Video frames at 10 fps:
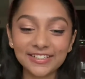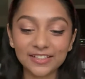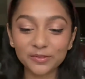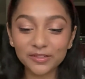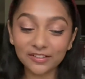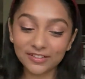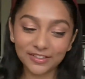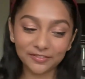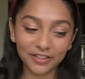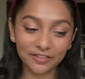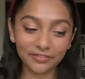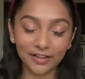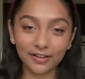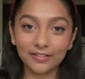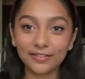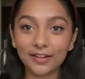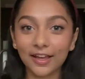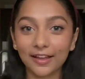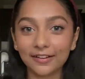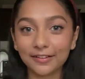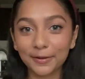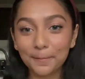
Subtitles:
This was honestly really fun and